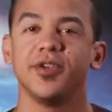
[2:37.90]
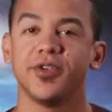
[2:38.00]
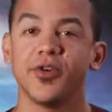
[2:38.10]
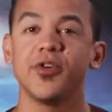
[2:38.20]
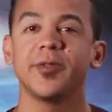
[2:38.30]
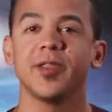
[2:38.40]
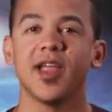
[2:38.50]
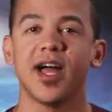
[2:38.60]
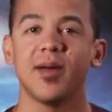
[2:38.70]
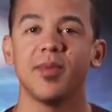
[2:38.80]
During the
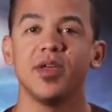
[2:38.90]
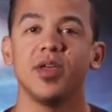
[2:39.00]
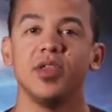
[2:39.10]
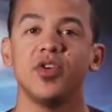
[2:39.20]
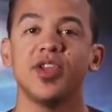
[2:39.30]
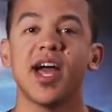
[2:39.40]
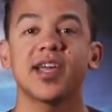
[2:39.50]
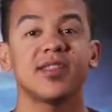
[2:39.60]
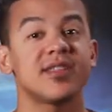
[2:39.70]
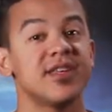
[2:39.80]
lab, you can
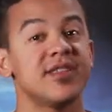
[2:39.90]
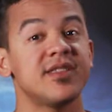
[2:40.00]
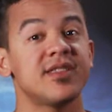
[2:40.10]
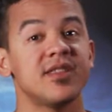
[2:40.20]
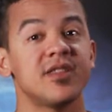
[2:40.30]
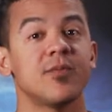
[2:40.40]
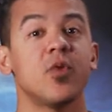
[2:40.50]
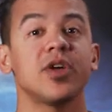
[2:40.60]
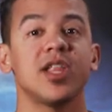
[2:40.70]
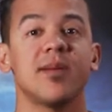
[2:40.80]
access instances of
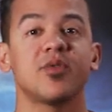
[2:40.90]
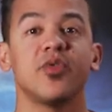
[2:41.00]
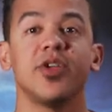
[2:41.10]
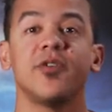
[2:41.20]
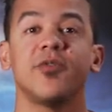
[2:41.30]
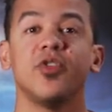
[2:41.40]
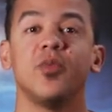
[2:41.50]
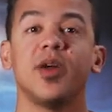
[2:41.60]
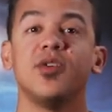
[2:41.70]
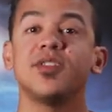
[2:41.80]
Qwiklabs created for you
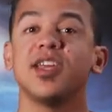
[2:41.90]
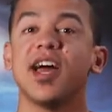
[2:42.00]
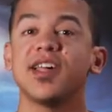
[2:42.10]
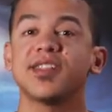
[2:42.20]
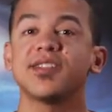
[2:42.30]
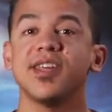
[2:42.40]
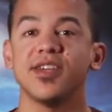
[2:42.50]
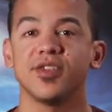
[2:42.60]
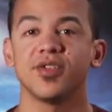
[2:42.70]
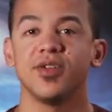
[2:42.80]
by using
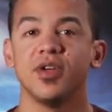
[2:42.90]
SSH,